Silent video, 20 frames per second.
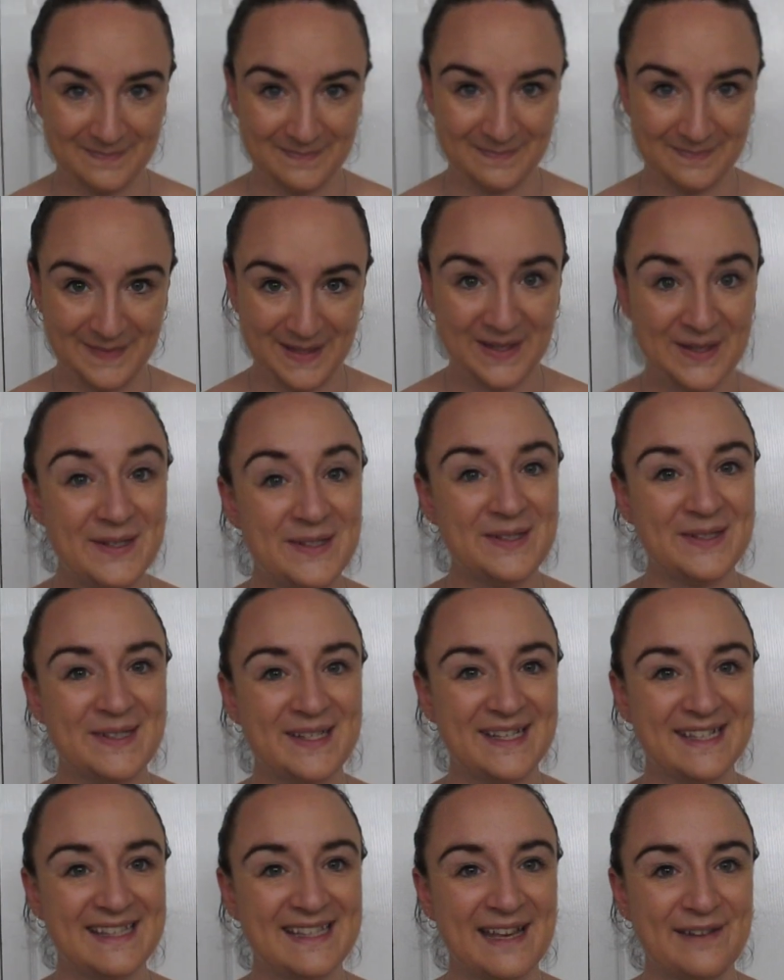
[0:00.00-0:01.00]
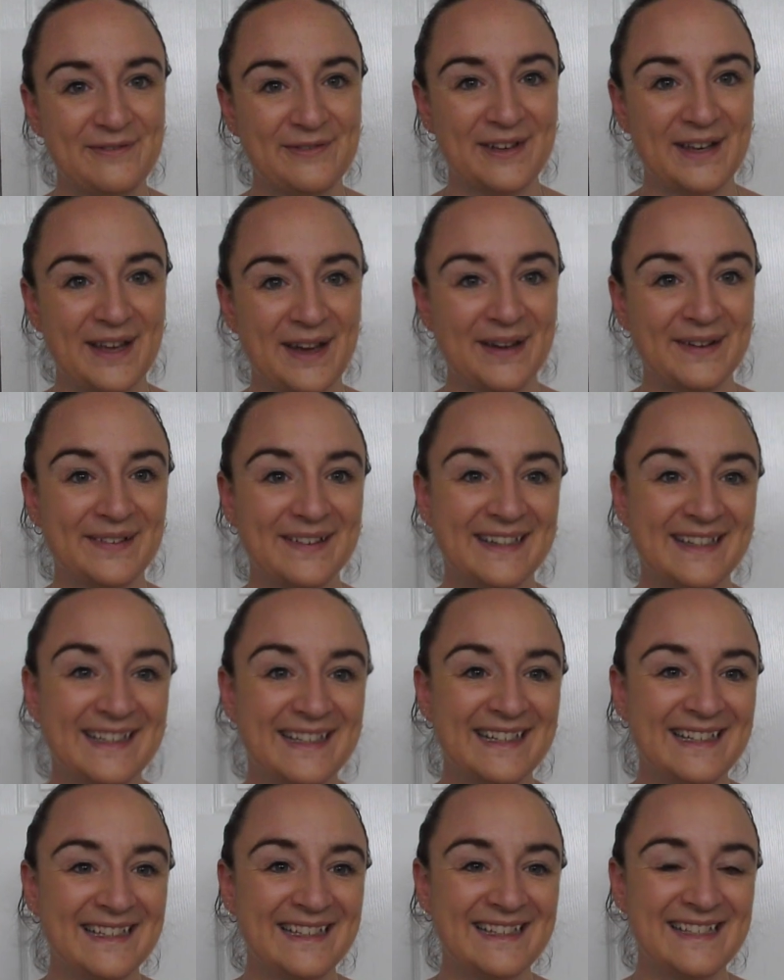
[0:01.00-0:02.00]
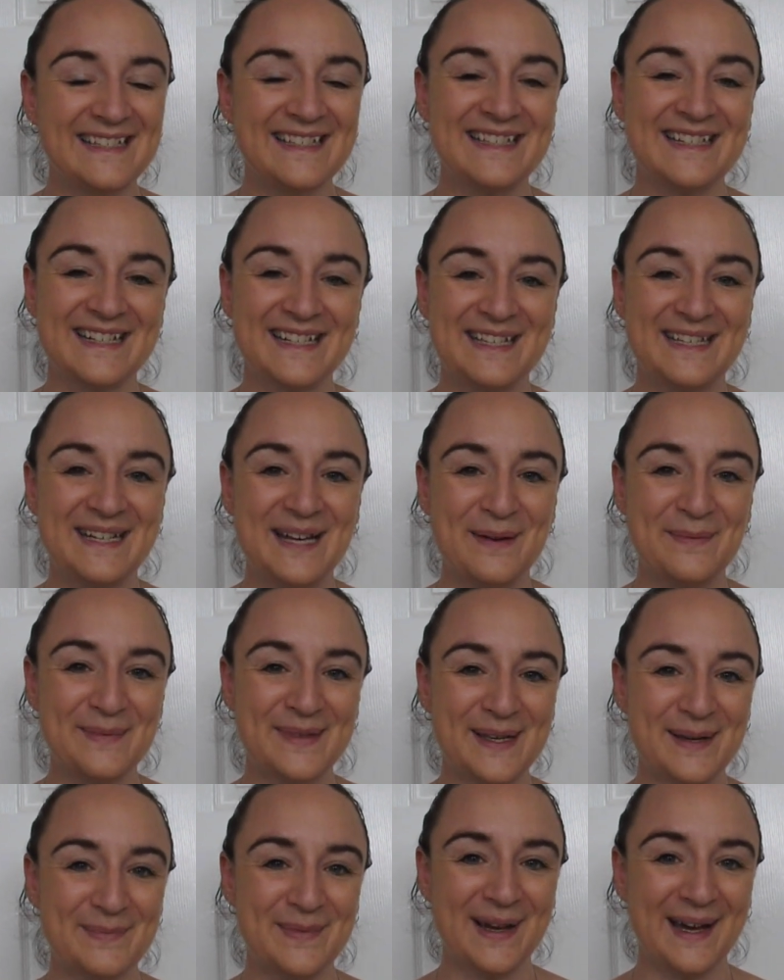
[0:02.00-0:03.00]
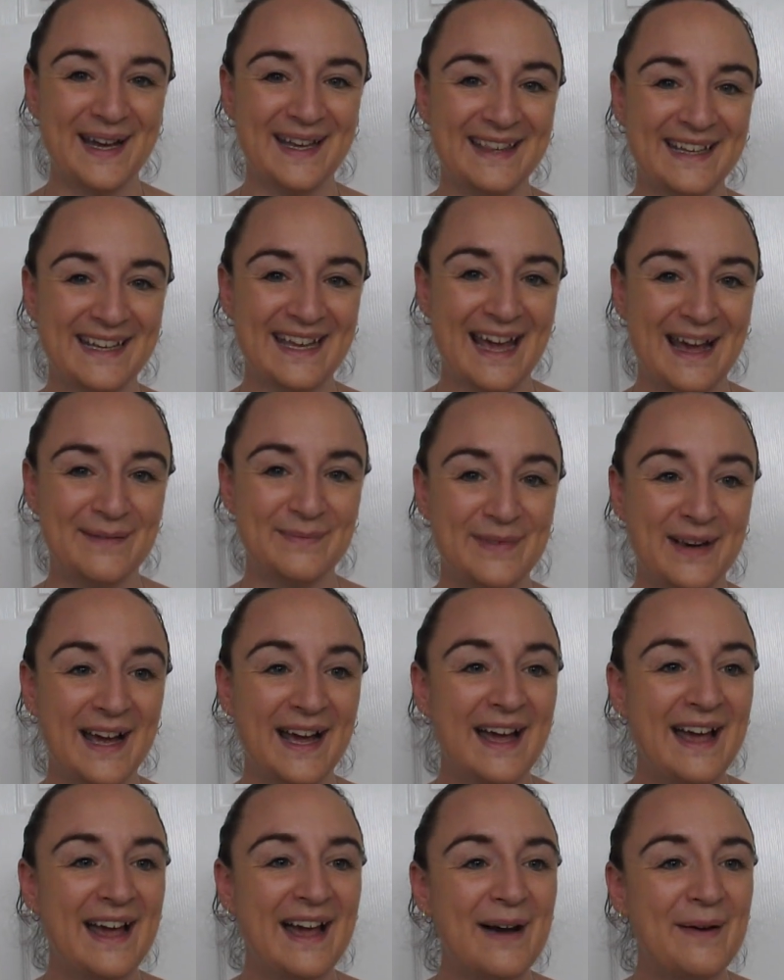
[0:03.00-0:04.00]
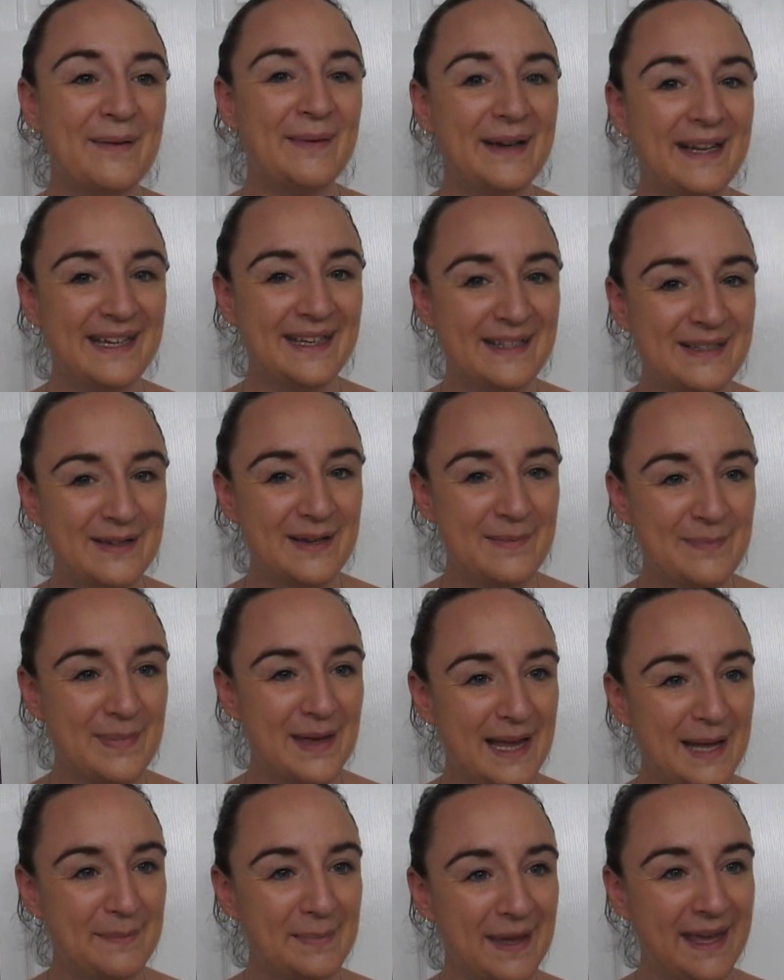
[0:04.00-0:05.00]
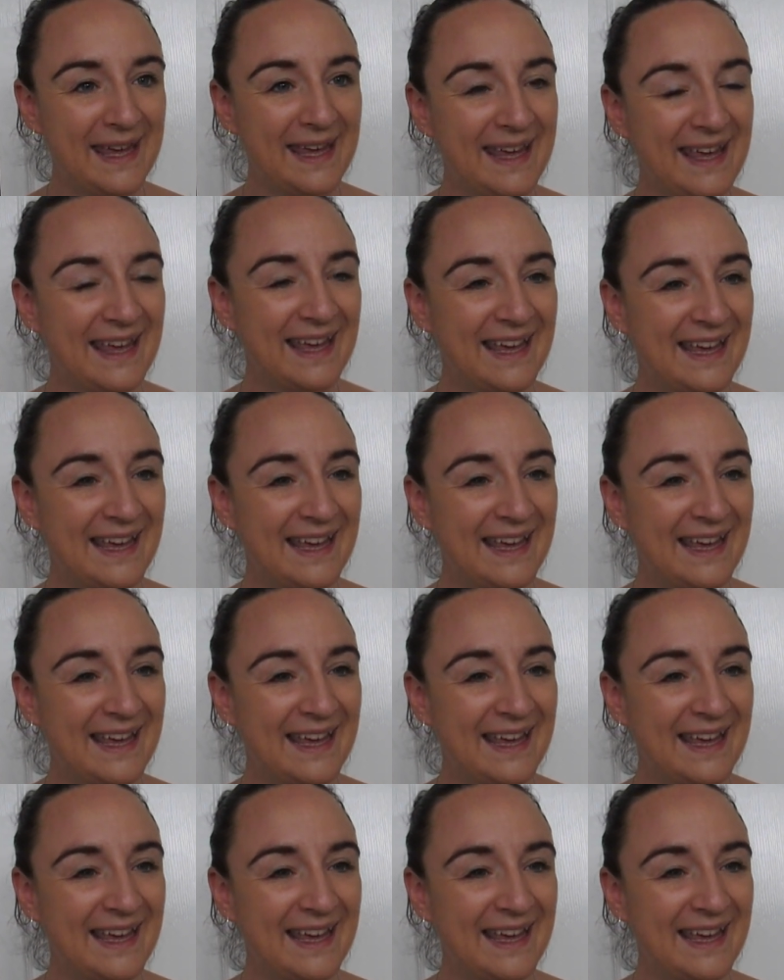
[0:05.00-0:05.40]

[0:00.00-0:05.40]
because you just never know. She just jumped up behind the camera. What are you doing, baby?